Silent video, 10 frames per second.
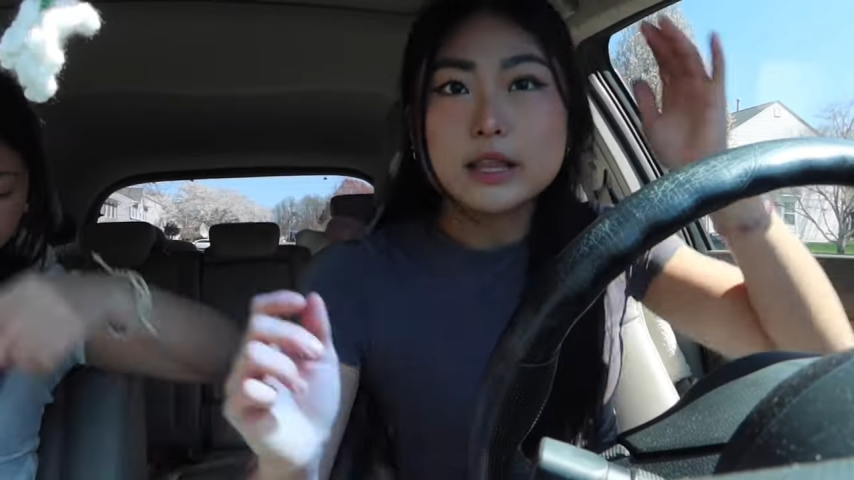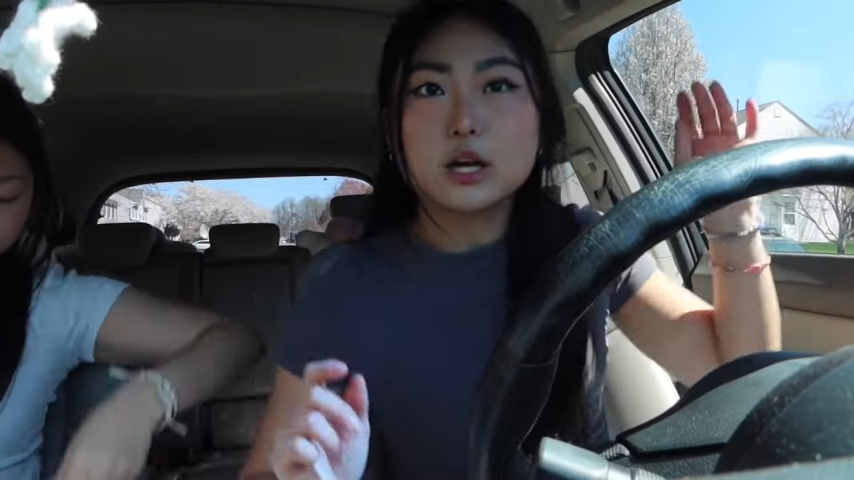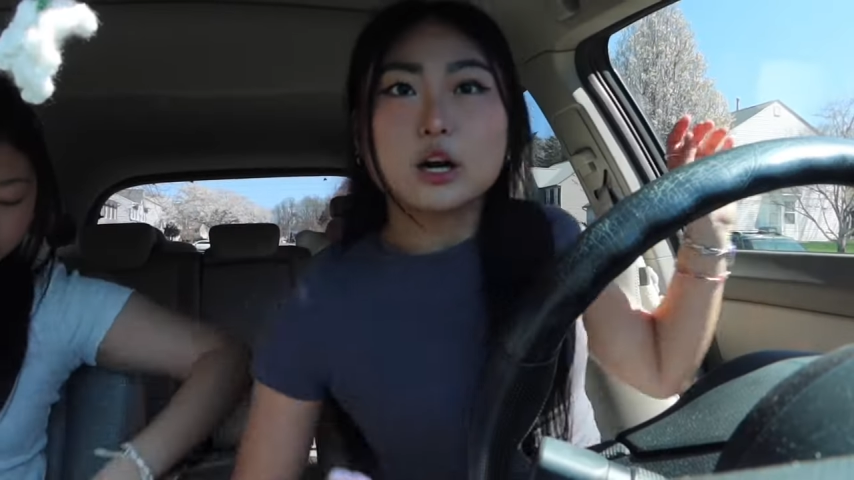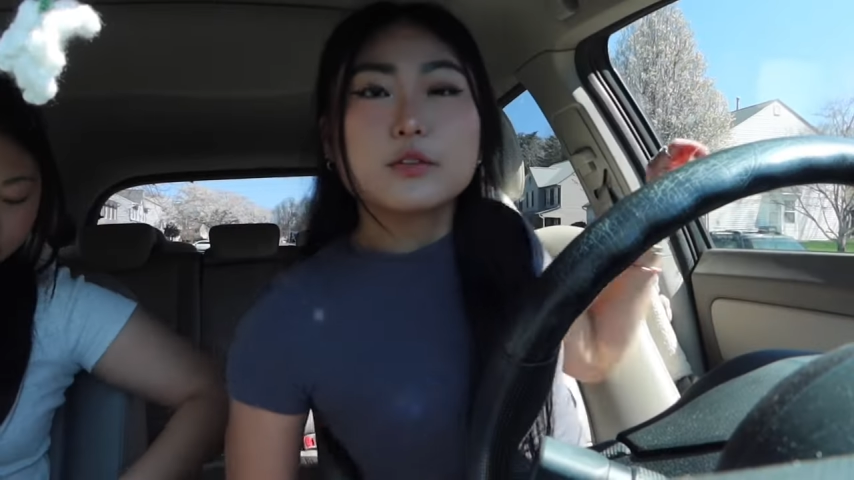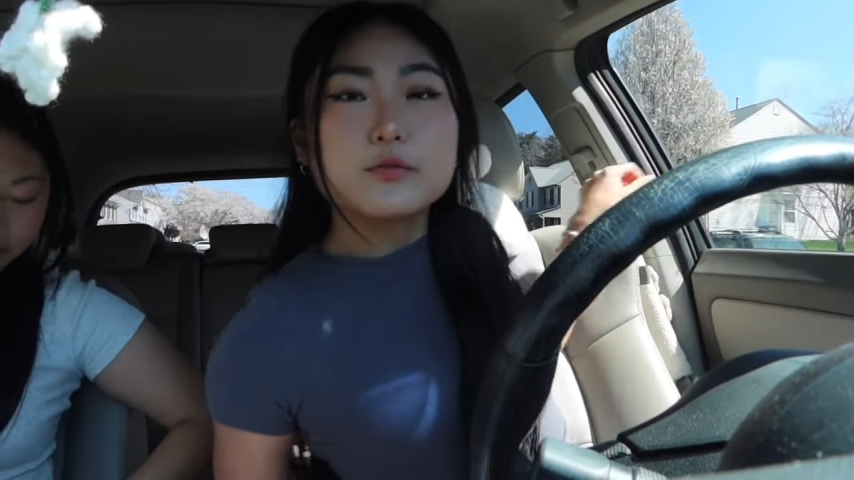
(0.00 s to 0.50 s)

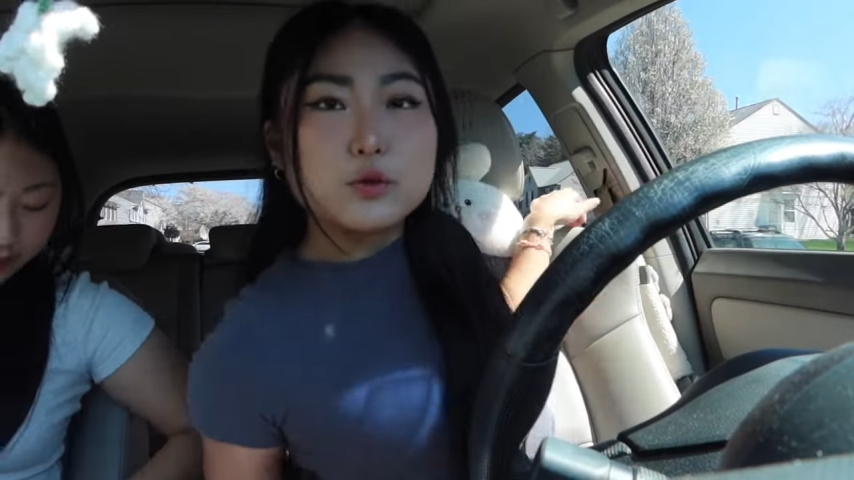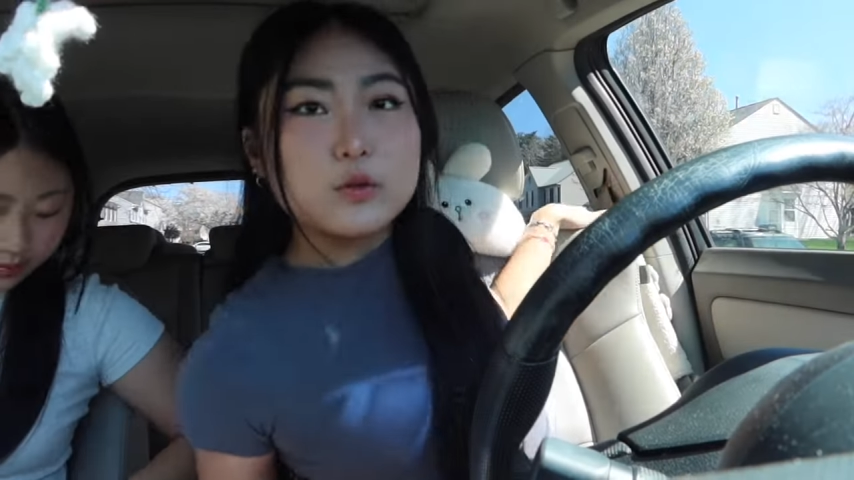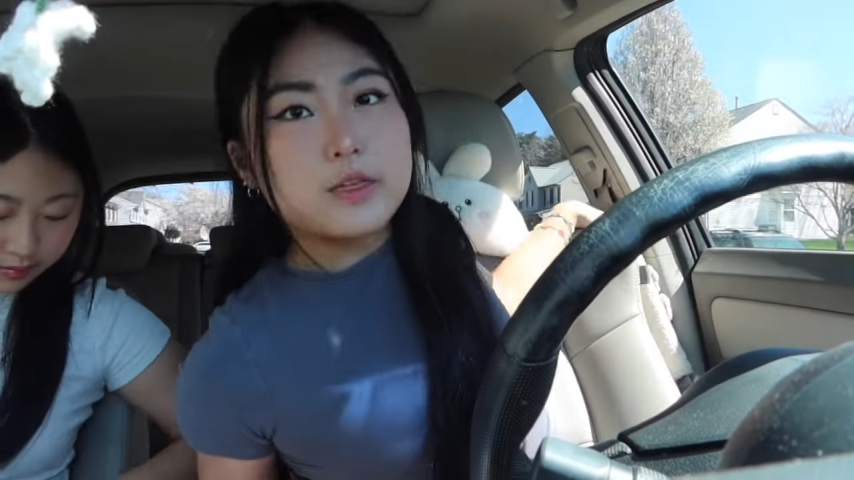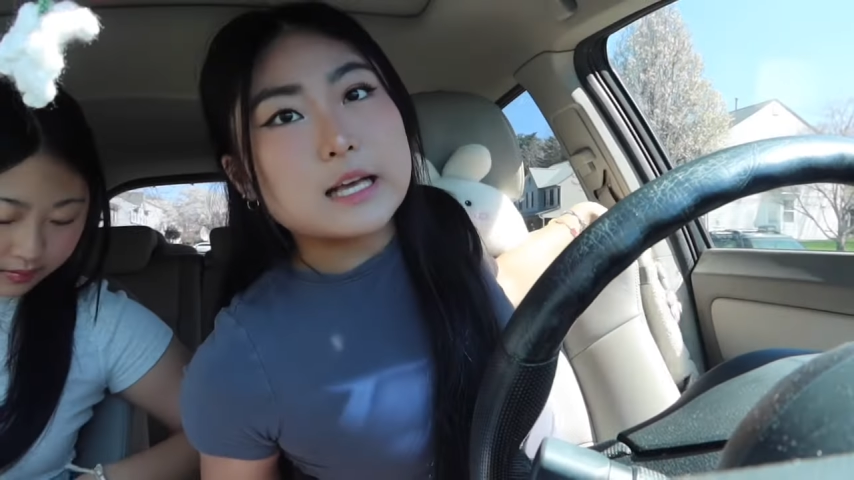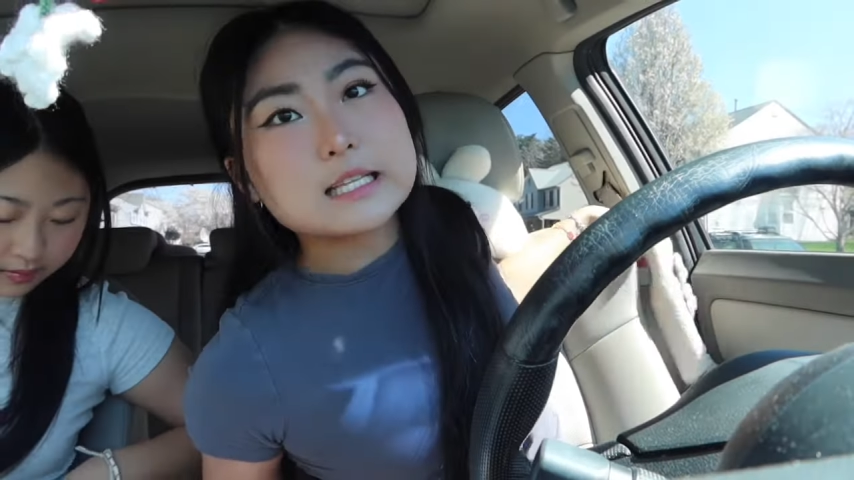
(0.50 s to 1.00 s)
there are a few
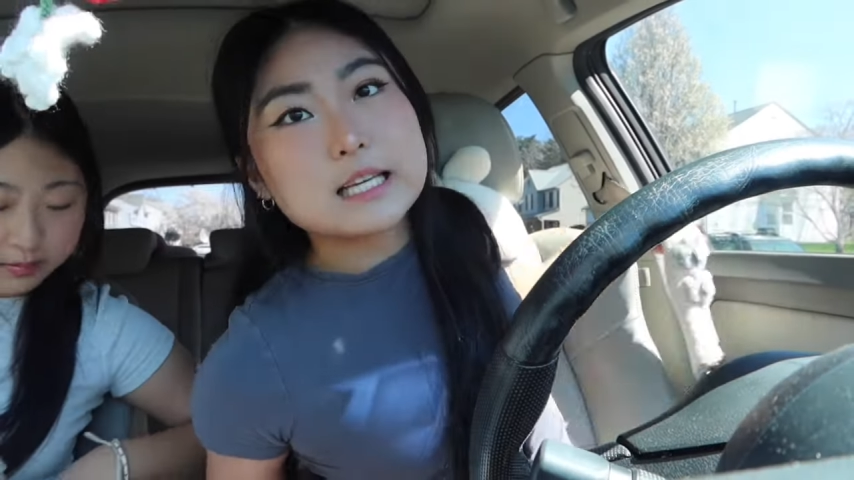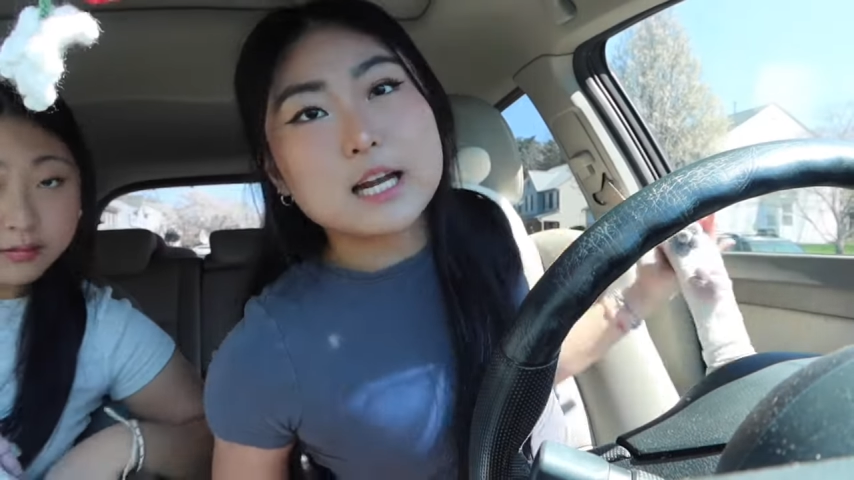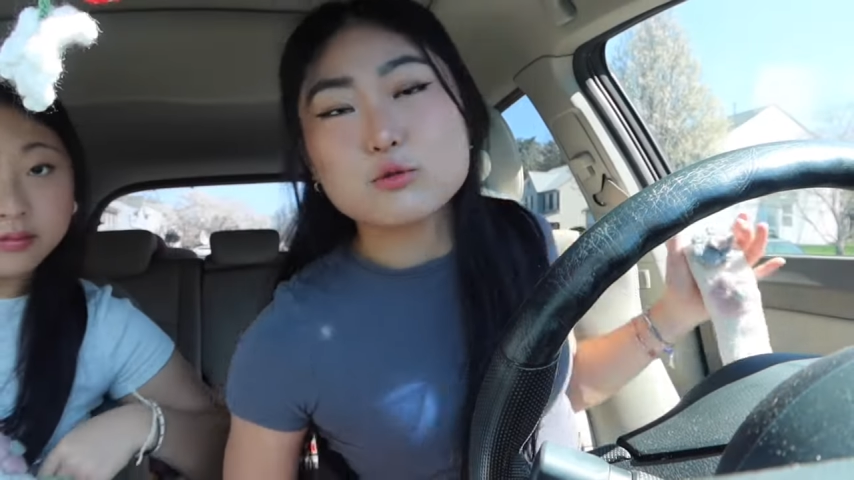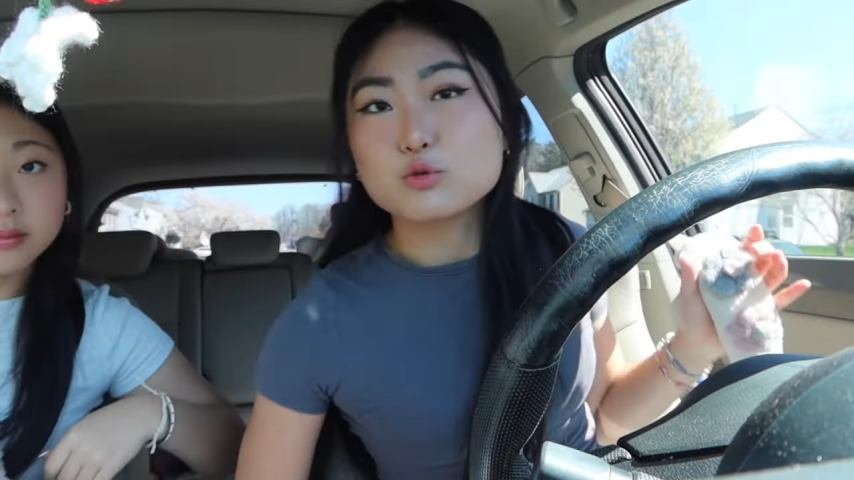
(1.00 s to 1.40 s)
things that I